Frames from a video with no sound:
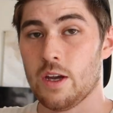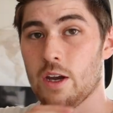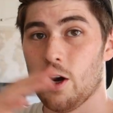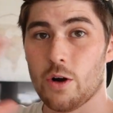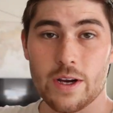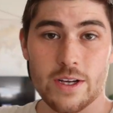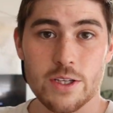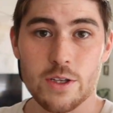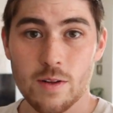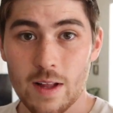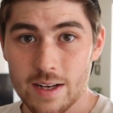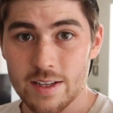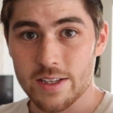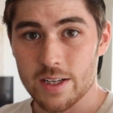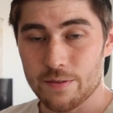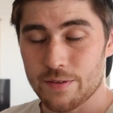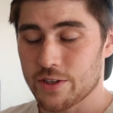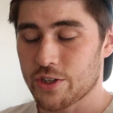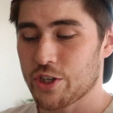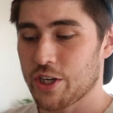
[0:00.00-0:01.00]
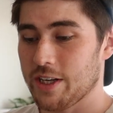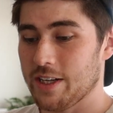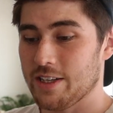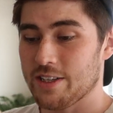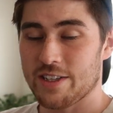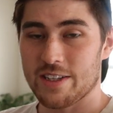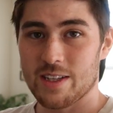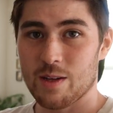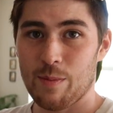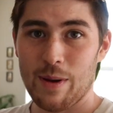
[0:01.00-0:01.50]
Okay, so a lot of stuff has
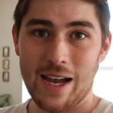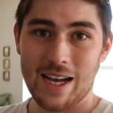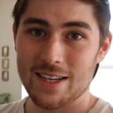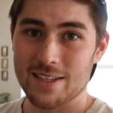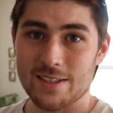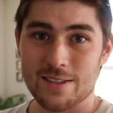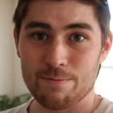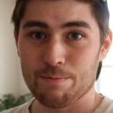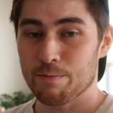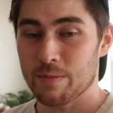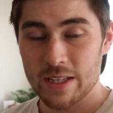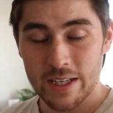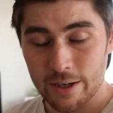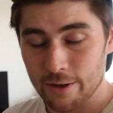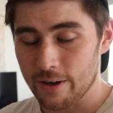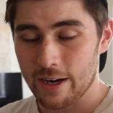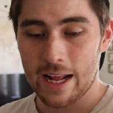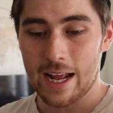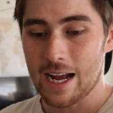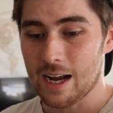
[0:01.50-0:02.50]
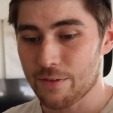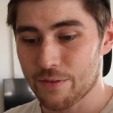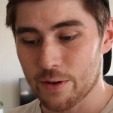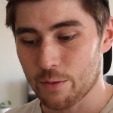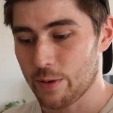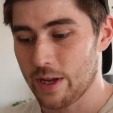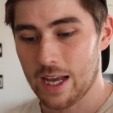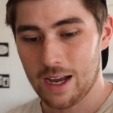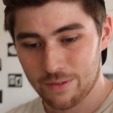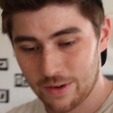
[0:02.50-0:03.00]
changed in the past year and a half
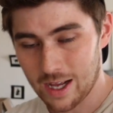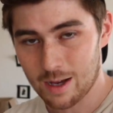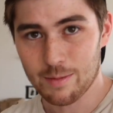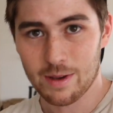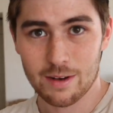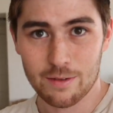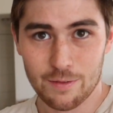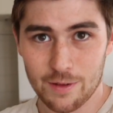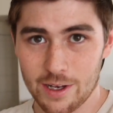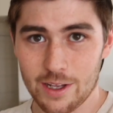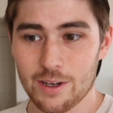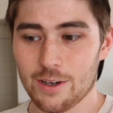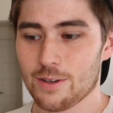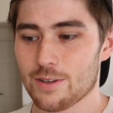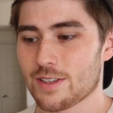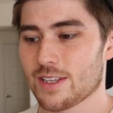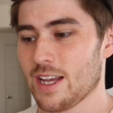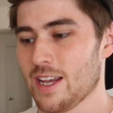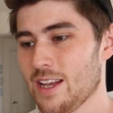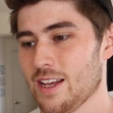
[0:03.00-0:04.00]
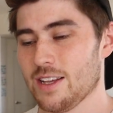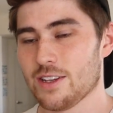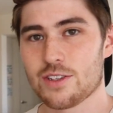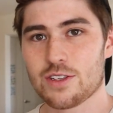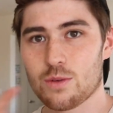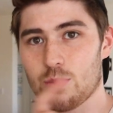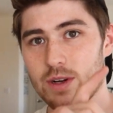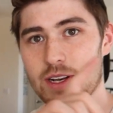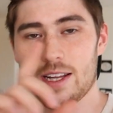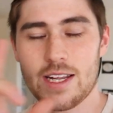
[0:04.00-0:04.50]
that we have not made videos.
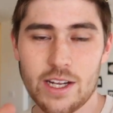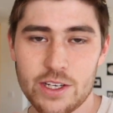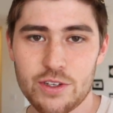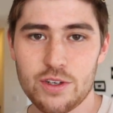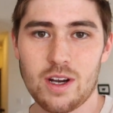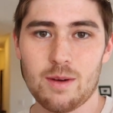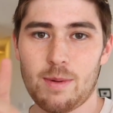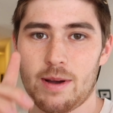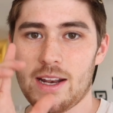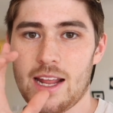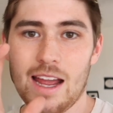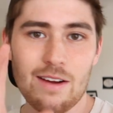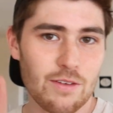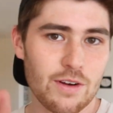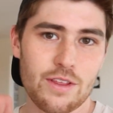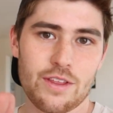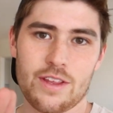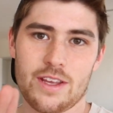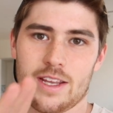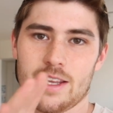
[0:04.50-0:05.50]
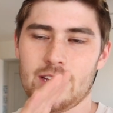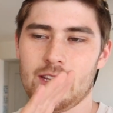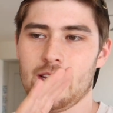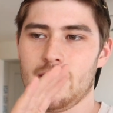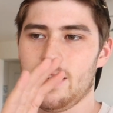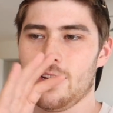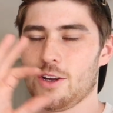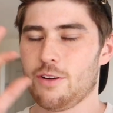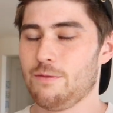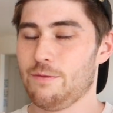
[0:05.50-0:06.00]
So we're gonna catch you up on everything
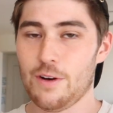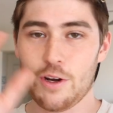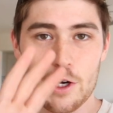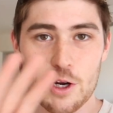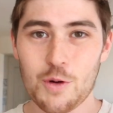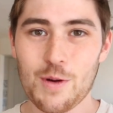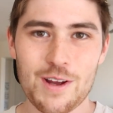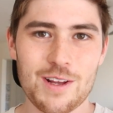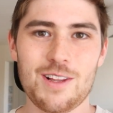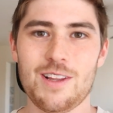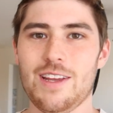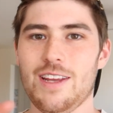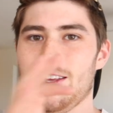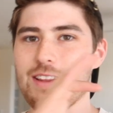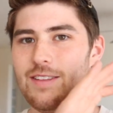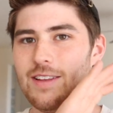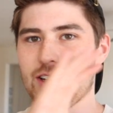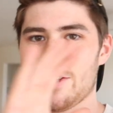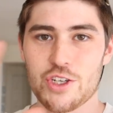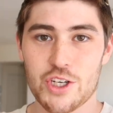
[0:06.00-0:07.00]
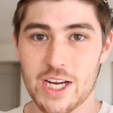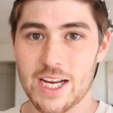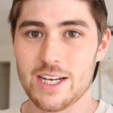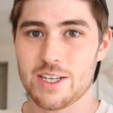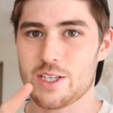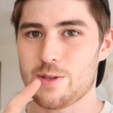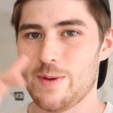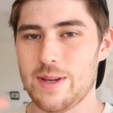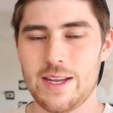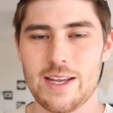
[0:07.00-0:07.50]
very quickly that has
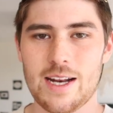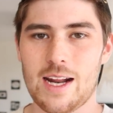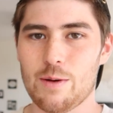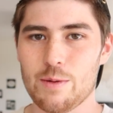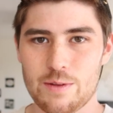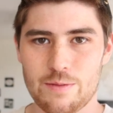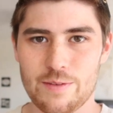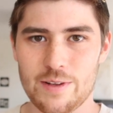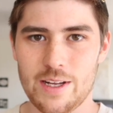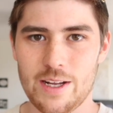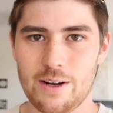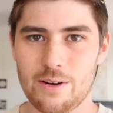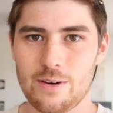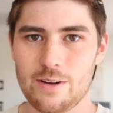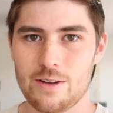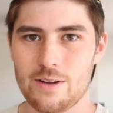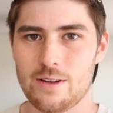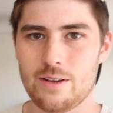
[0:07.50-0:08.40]
changed so we can get on with the video.